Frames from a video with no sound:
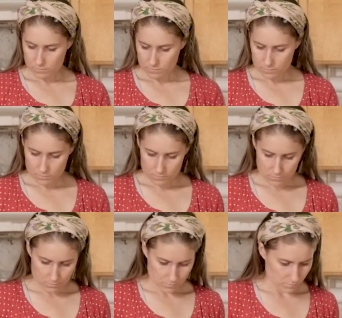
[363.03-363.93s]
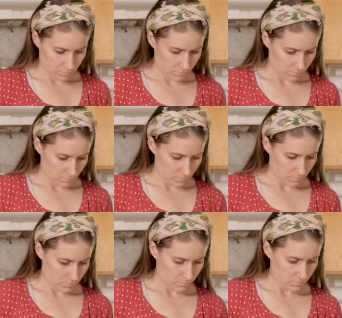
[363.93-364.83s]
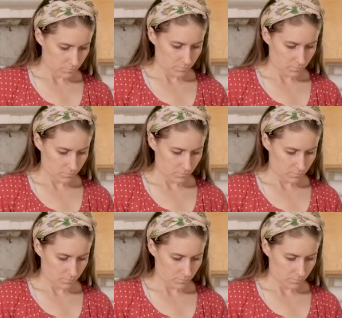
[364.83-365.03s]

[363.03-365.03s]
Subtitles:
[no speech]